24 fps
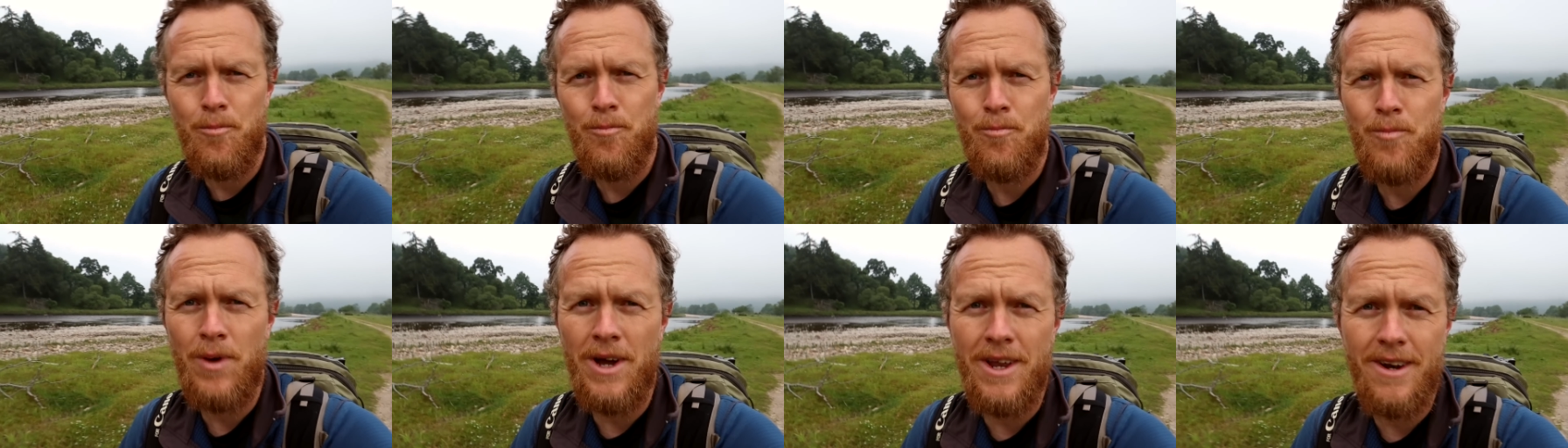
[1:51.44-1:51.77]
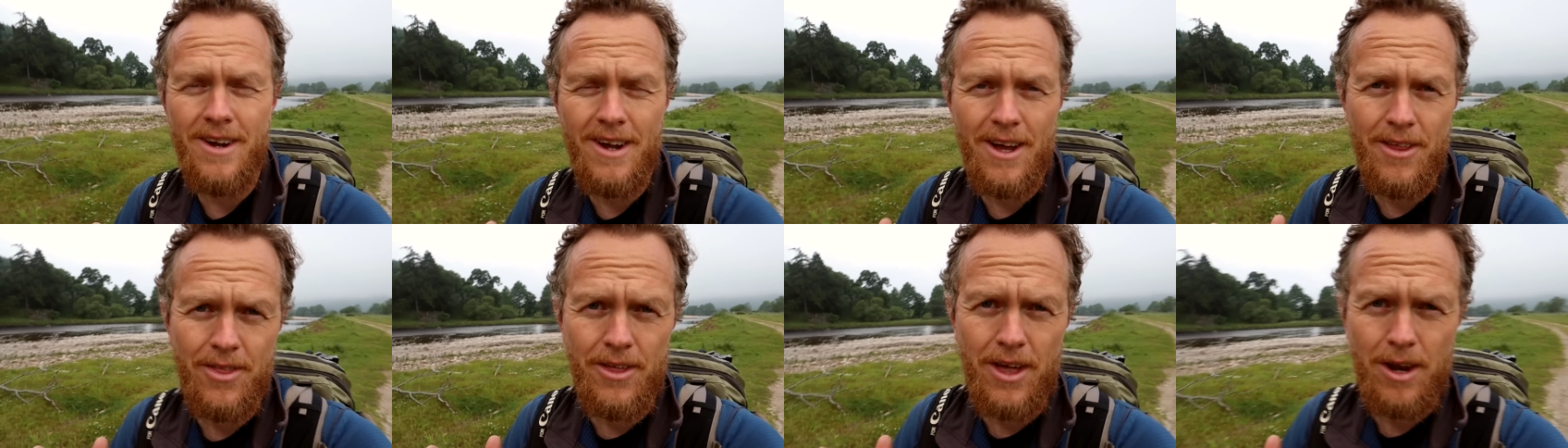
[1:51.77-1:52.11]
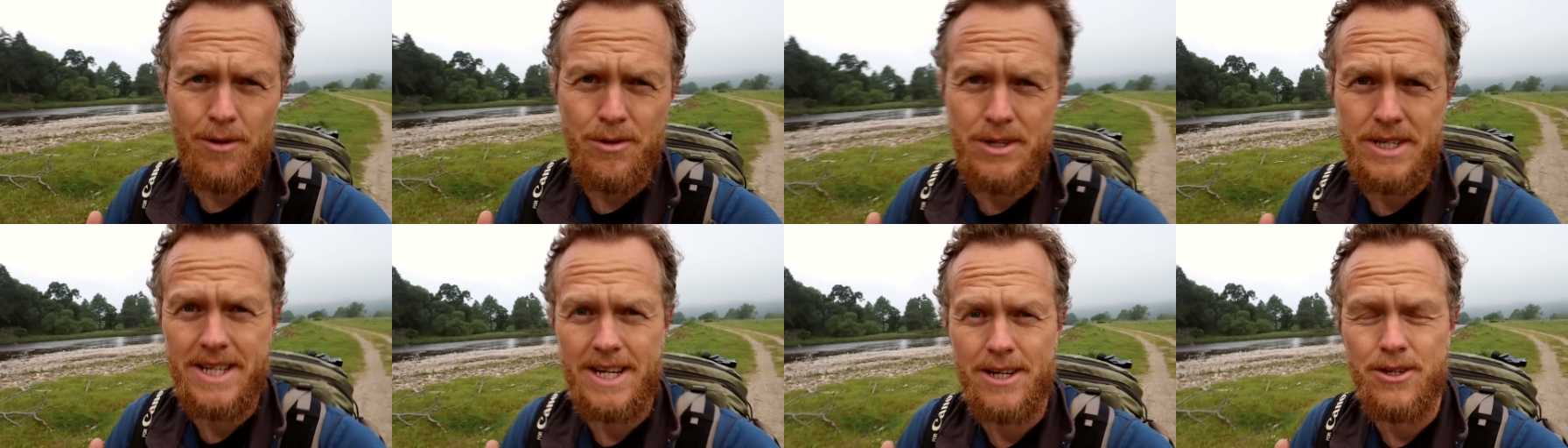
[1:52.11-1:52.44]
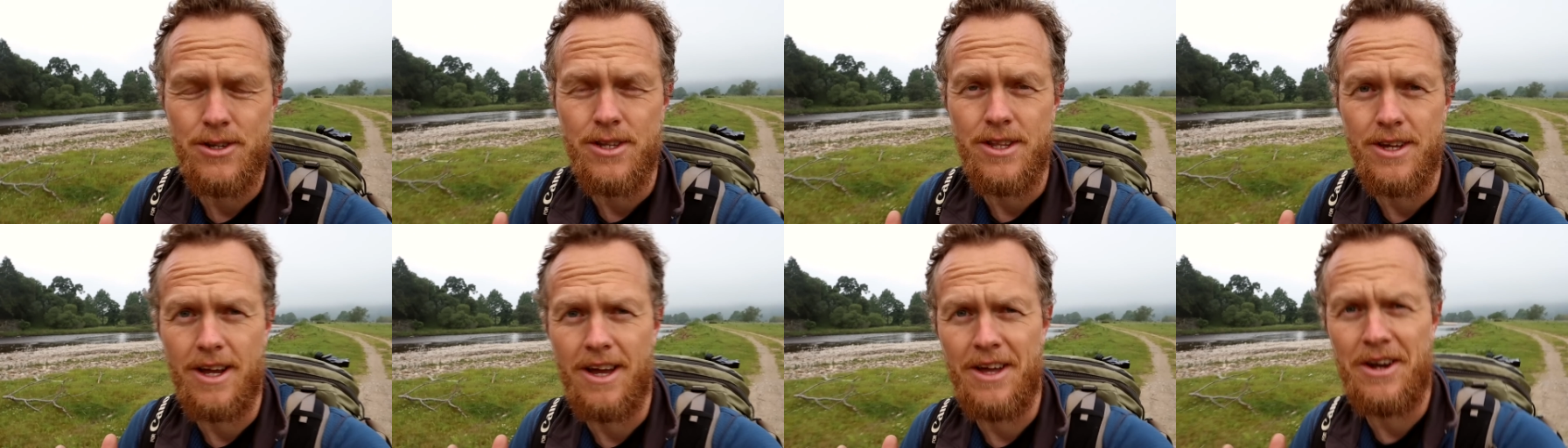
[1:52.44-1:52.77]
But I thought I would stick
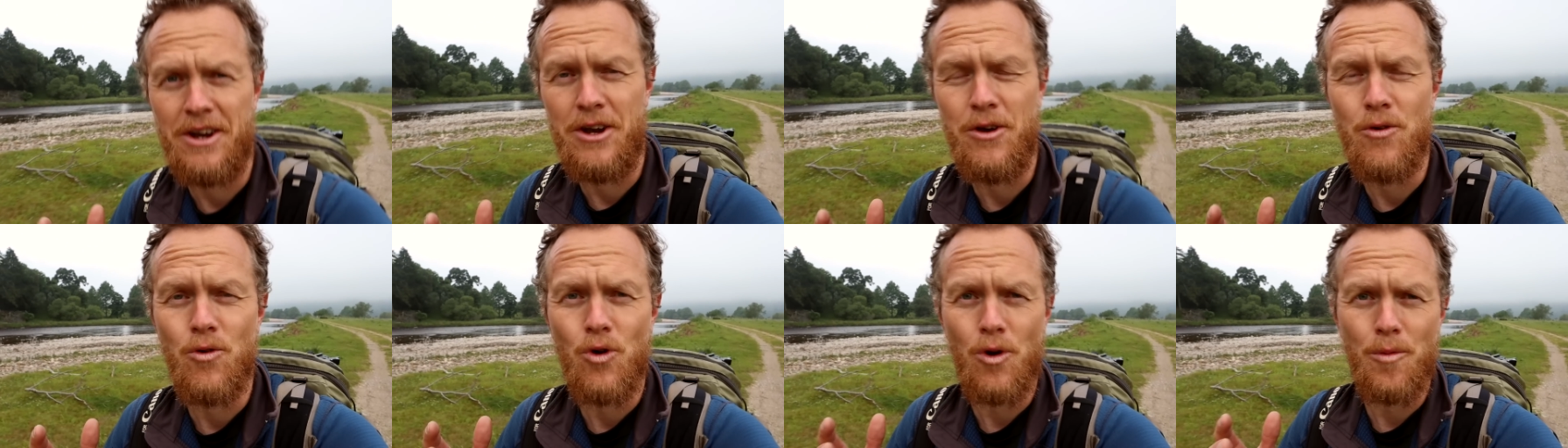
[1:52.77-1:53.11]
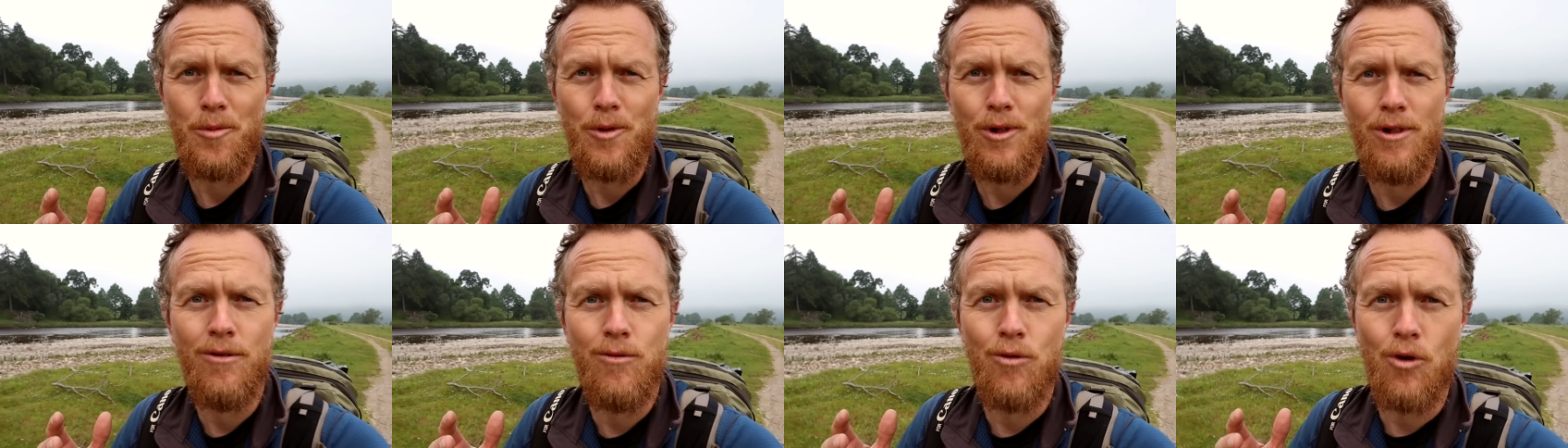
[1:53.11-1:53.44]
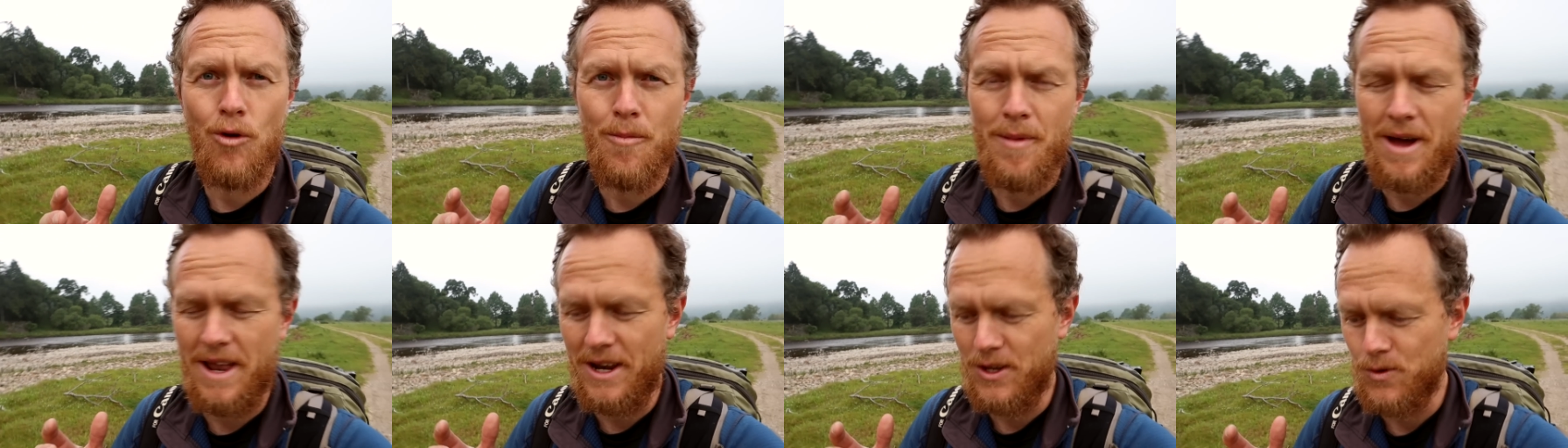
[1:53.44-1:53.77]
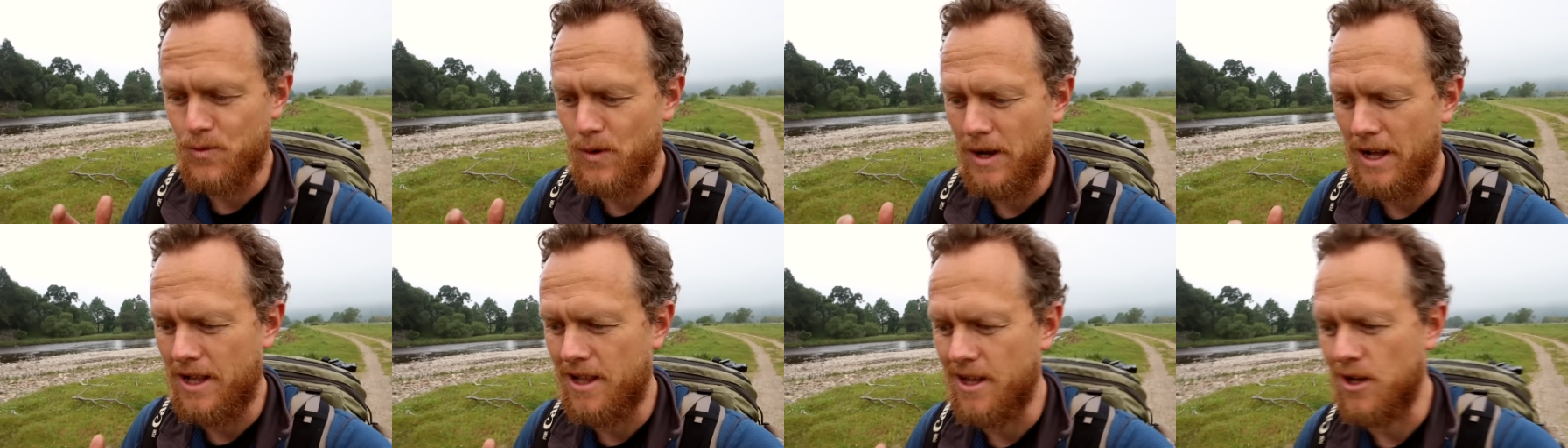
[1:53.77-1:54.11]
to the kind of normal format as
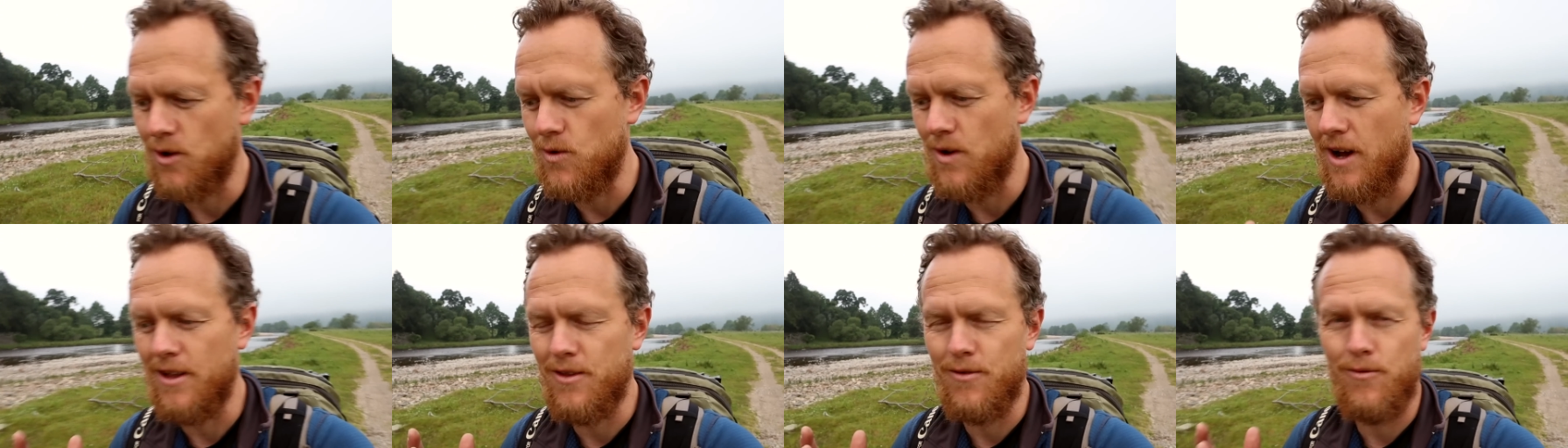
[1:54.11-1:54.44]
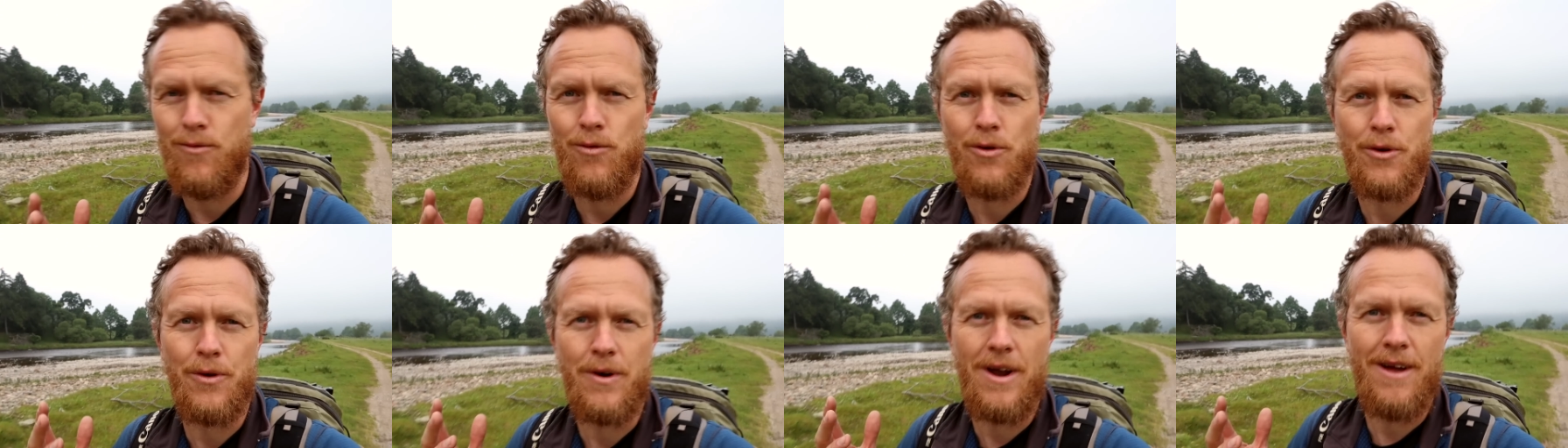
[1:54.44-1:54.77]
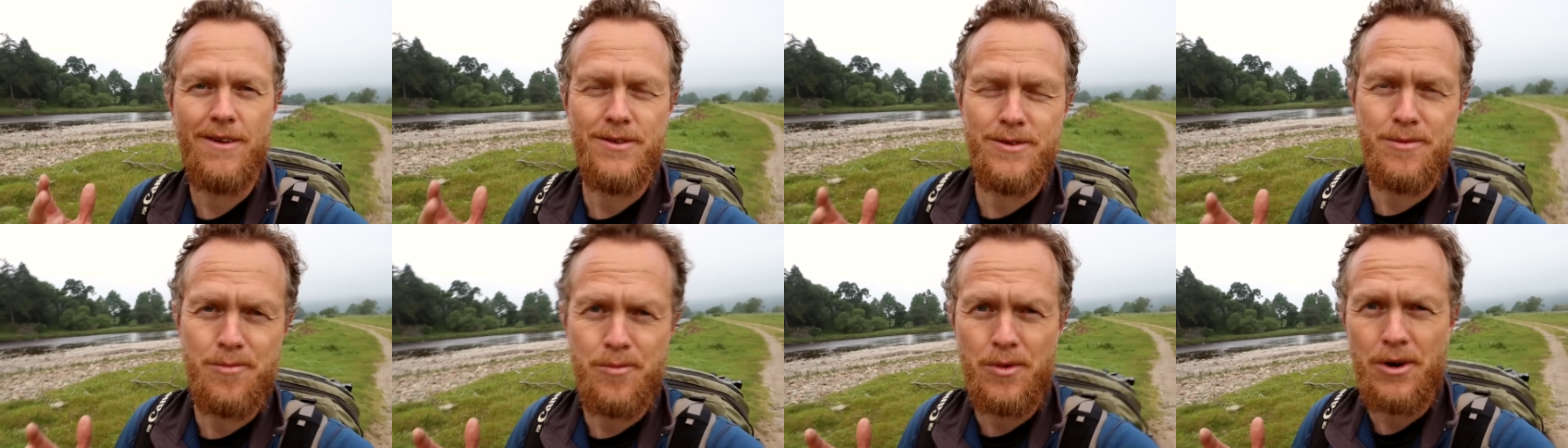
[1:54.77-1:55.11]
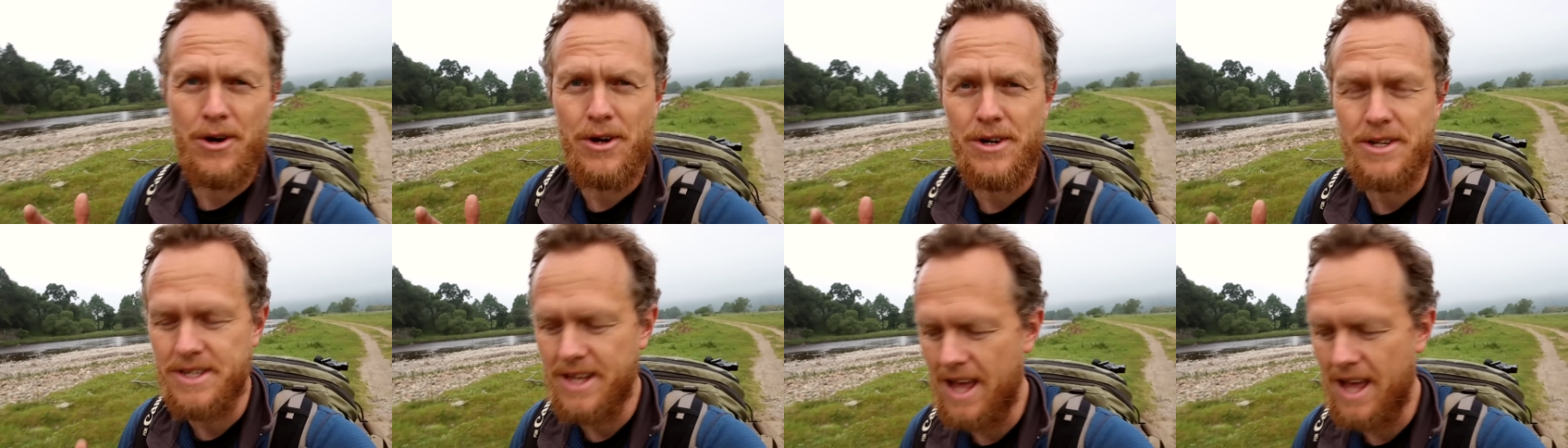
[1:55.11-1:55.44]
well and go out and photograph some birds